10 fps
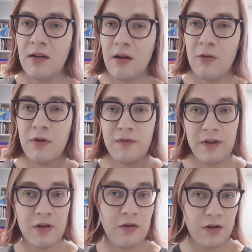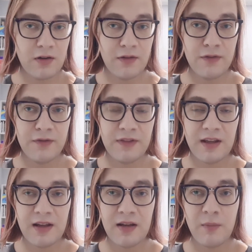a review of
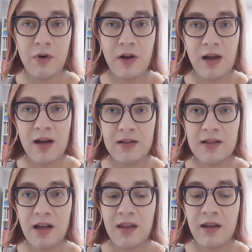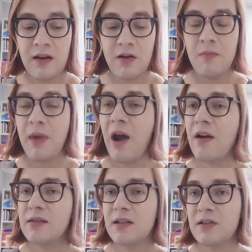the product and then a
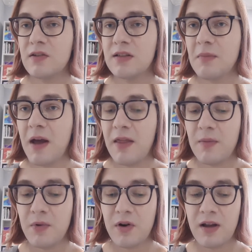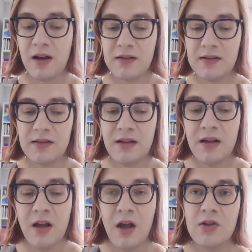comparison to some other products.
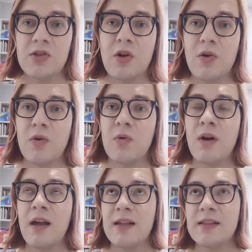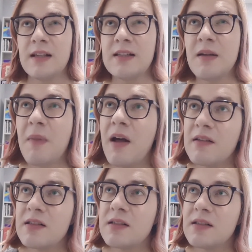So, since about
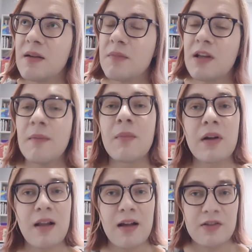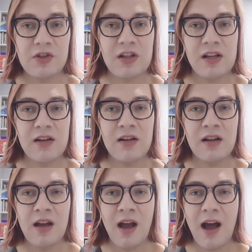September last year,
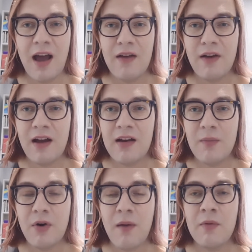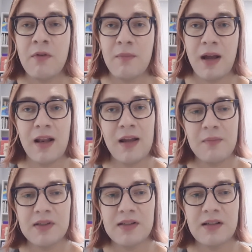I have had a problem with my
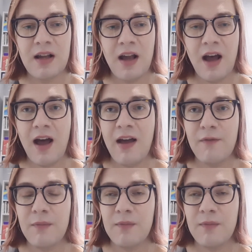lips. I